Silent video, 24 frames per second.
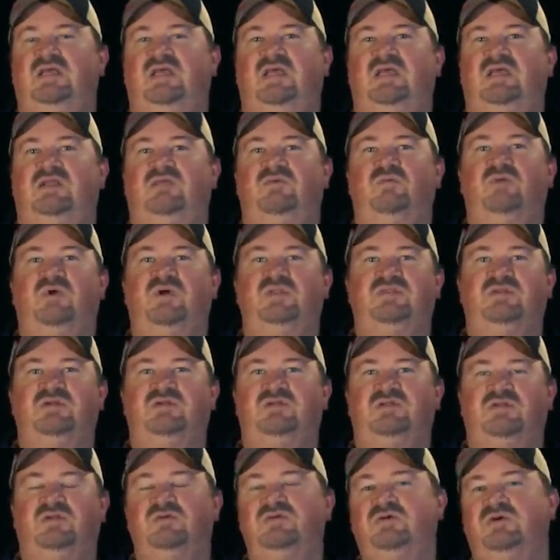And what they're
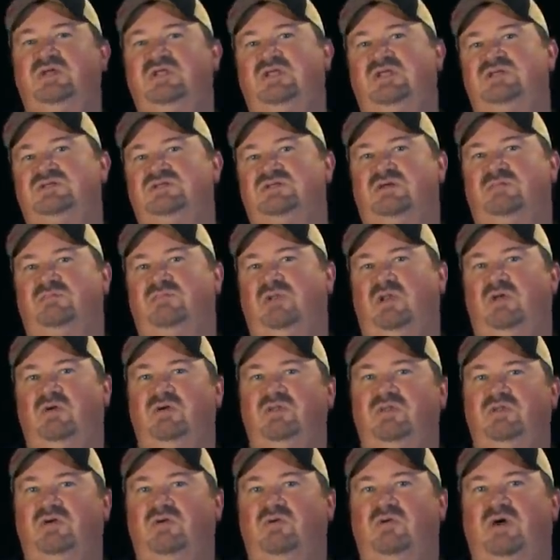doing is they're
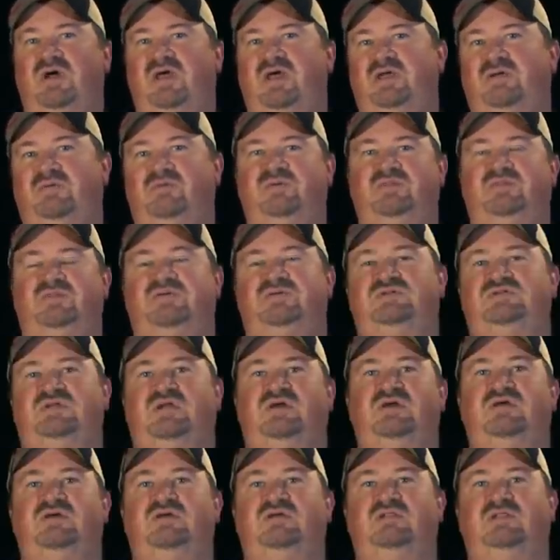blowing the quack with their
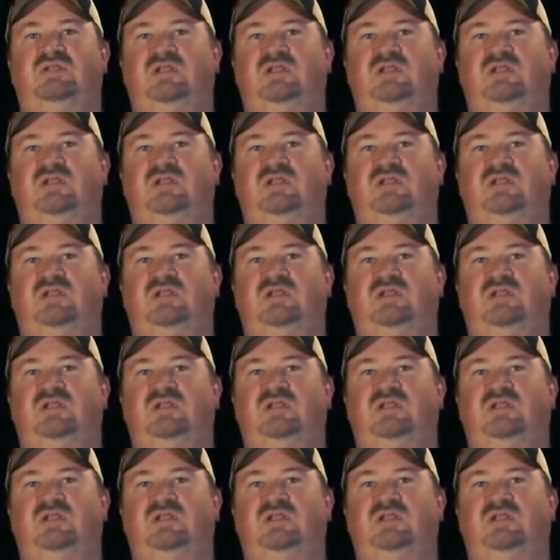tongue